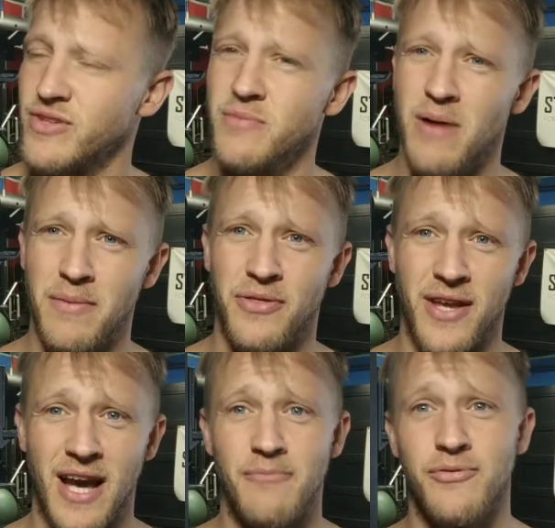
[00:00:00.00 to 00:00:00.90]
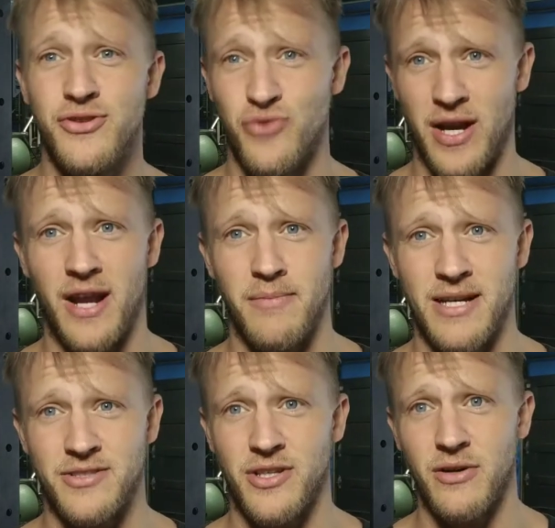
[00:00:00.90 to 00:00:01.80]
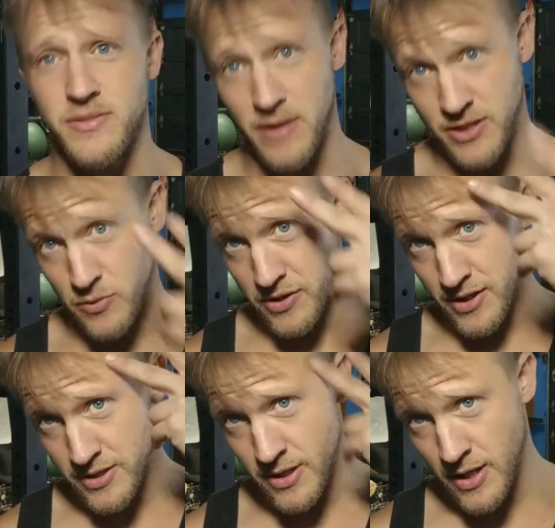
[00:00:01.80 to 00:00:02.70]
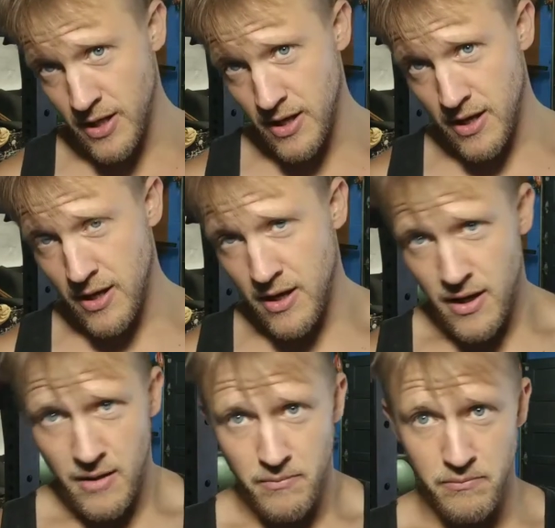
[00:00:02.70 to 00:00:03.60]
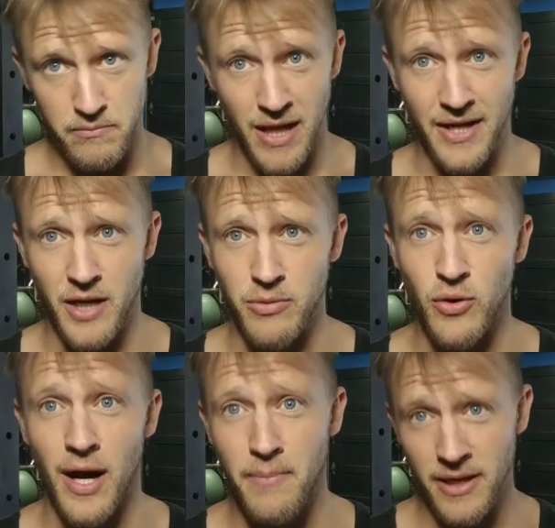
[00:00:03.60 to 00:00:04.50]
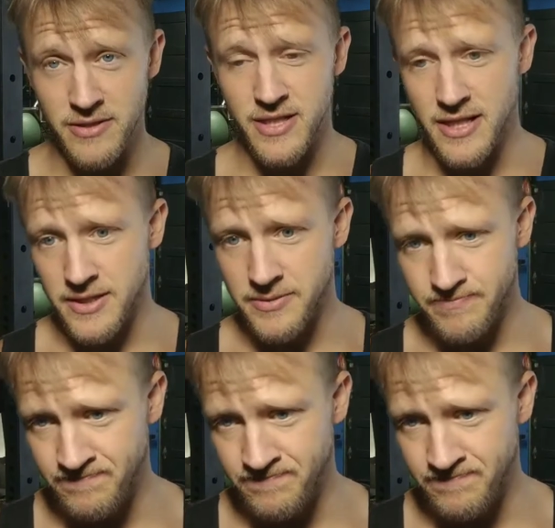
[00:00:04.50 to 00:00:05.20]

You probably think I'm straight out of Mexico, especially with this blonde hair, blue eye, pale skin.